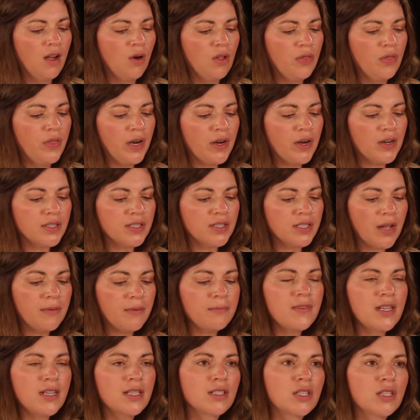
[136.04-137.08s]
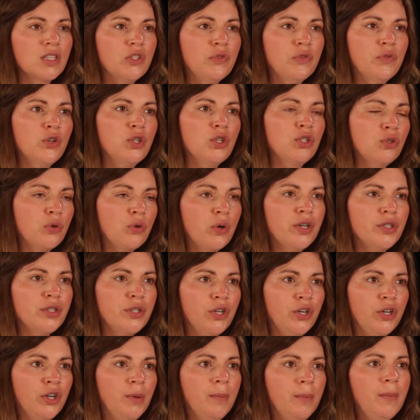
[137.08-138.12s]
There are some visas for
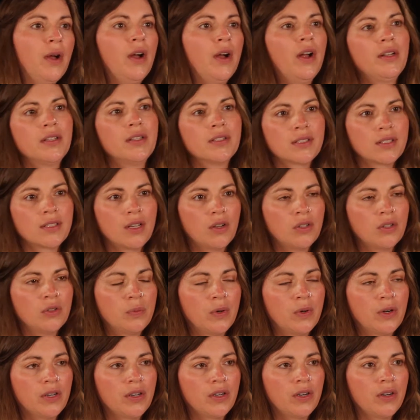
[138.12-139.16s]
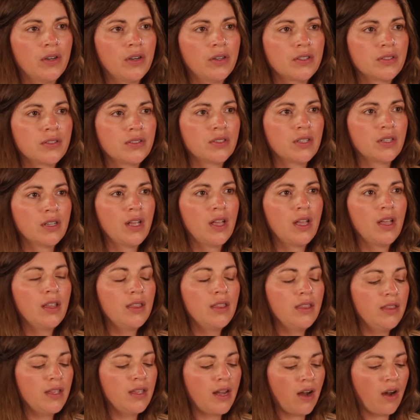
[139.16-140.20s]
short-term unskilled workers.
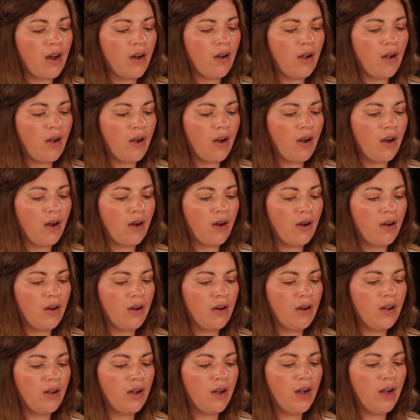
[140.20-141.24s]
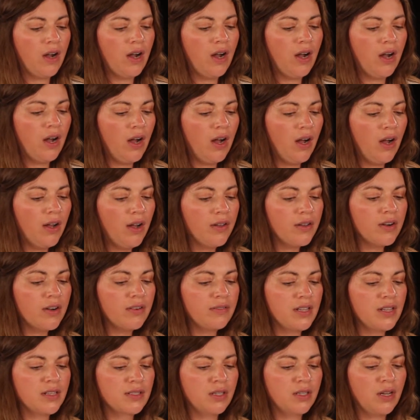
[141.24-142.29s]
There are other
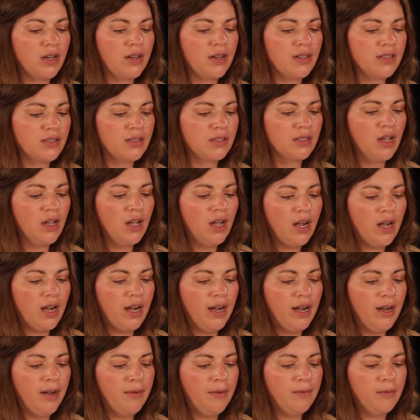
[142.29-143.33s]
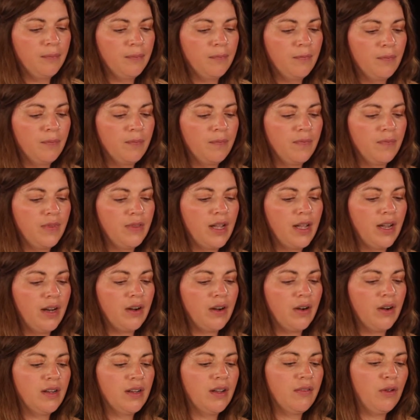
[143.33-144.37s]
visas that
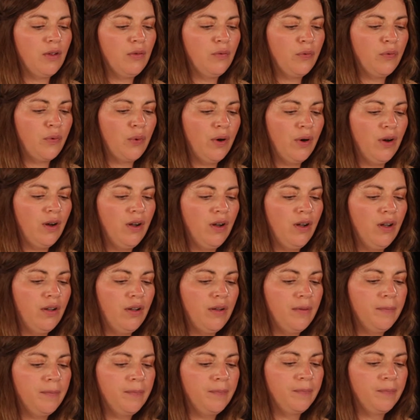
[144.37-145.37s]
are given for